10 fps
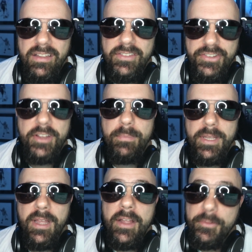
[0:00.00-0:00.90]

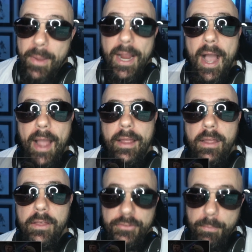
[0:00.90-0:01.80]
Jigby. It's my guy.
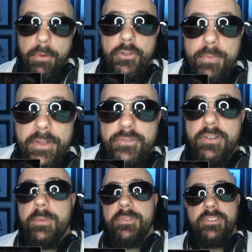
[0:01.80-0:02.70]
Supports my
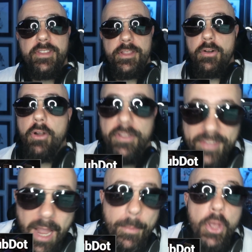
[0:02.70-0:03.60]
streams. He's in there all the
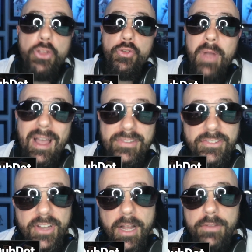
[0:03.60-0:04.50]
time. You guys can
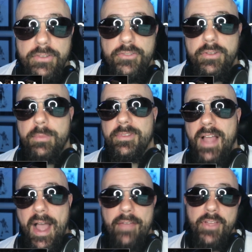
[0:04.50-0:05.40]
check out these streams
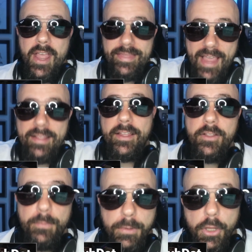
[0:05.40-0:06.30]
live. That link
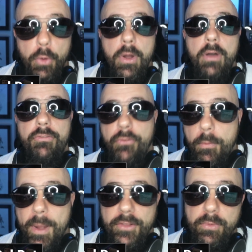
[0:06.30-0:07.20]
is below for
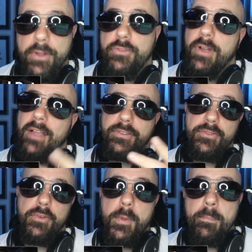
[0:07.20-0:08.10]
my Twitch. You guys can
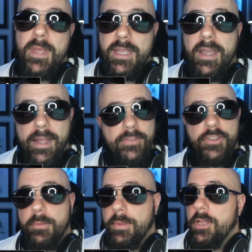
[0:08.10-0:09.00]
join me and
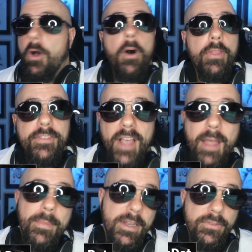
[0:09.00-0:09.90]
Jigby all the
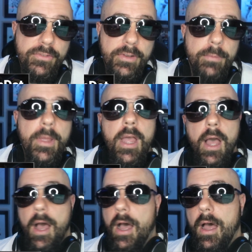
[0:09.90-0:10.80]
time in the stream.
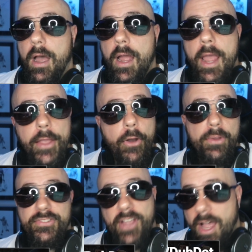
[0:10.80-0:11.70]
Uh, he always
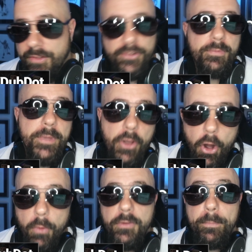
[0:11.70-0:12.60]
challenges me,
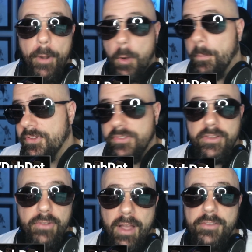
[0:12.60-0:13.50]
always purposely
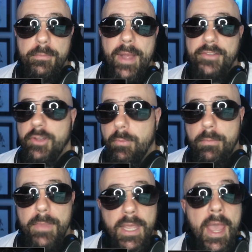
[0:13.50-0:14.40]
tries to match up with
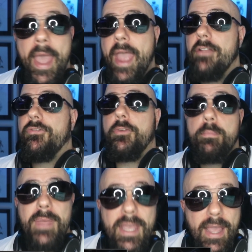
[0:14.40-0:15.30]
me. And for
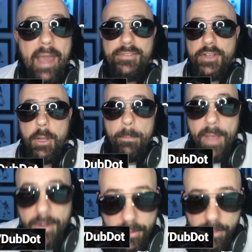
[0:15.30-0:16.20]
me, as a
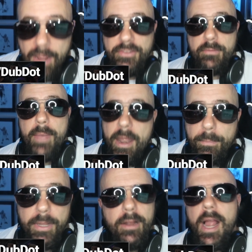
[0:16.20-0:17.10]
competitor, as a Madden
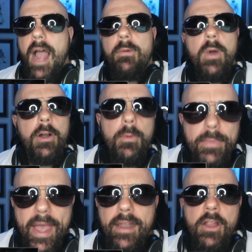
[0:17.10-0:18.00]
player, I welcome
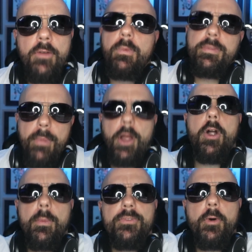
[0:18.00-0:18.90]
that with my
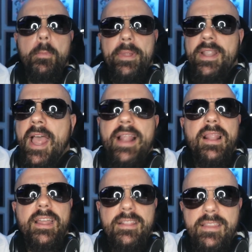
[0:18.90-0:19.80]
arms open
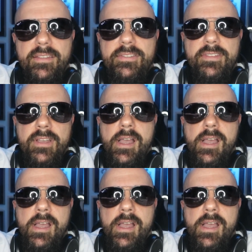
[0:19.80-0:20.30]
like this.